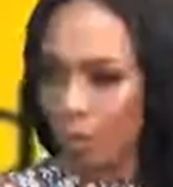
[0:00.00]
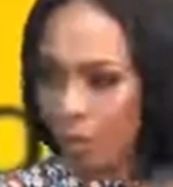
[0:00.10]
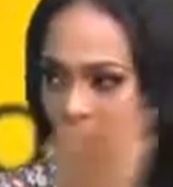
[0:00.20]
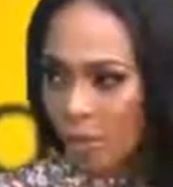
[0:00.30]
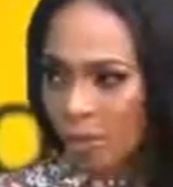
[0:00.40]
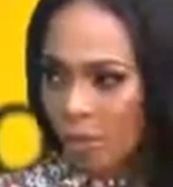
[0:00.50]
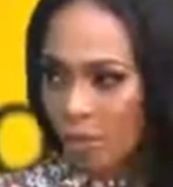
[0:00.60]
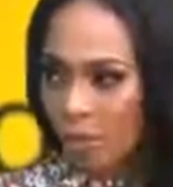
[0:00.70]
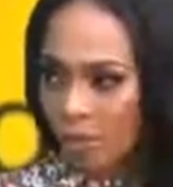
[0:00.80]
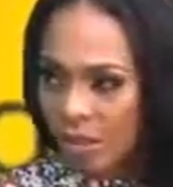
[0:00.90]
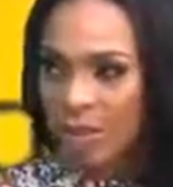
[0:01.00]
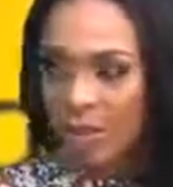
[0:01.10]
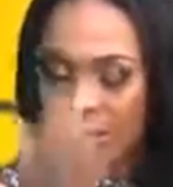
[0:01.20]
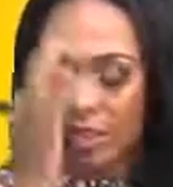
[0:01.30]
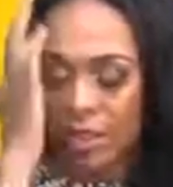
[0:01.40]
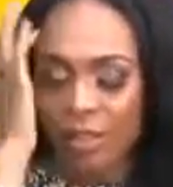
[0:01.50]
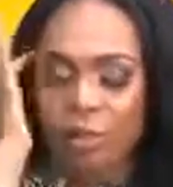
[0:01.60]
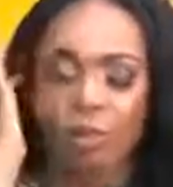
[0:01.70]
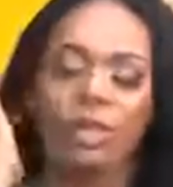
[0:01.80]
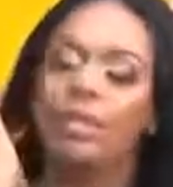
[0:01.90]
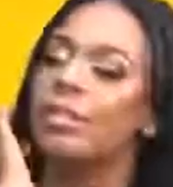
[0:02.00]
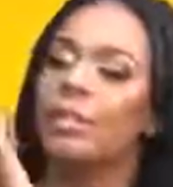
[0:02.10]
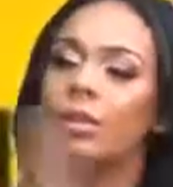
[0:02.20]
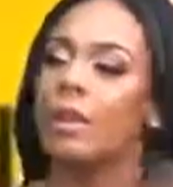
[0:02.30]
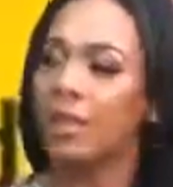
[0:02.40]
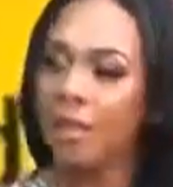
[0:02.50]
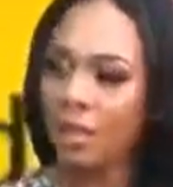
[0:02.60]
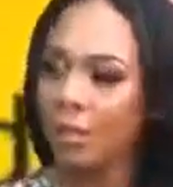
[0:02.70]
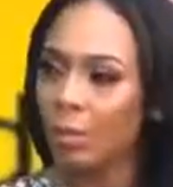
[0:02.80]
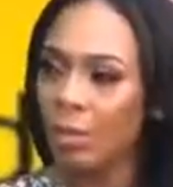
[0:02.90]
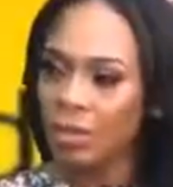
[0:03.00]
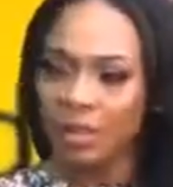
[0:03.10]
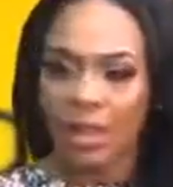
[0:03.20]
into TV. Yeah, so that's already in the works.